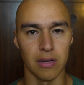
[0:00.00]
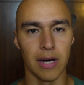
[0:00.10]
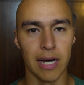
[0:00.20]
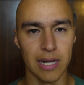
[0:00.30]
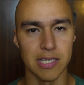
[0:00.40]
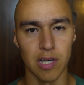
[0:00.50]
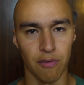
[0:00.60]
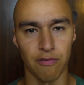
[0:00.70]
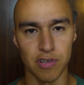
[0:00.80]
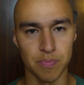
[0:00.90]
I had
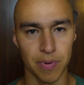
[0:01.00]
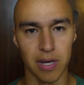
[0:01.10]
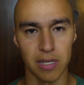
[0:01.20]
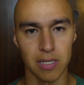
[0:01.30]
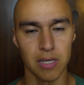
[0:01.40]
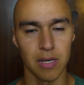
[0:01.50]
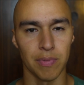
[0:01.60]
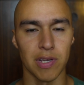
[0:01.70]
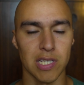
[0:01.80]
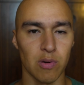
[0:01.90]
self-respect
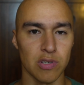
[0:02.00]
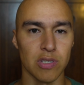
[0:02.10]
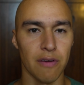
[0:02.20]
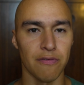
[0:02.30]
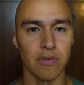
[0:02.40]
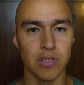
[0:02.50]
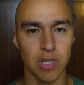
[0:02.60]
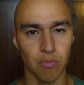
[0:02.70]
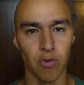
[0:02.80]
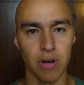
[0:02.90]
because I was never
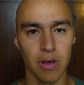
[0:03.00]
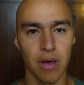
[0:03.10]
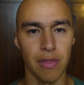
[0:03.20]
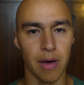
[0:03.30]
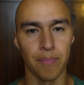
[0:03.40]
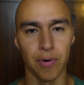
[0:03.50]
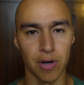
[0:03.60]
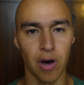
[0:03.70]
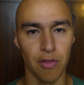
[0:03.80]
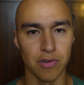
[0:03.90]
someone that
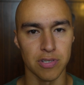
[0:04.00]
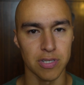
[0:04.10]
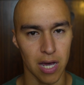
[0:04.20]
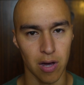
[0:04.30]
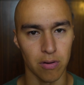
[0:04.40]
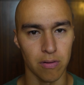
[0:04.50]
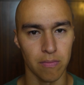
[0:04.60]
put others down.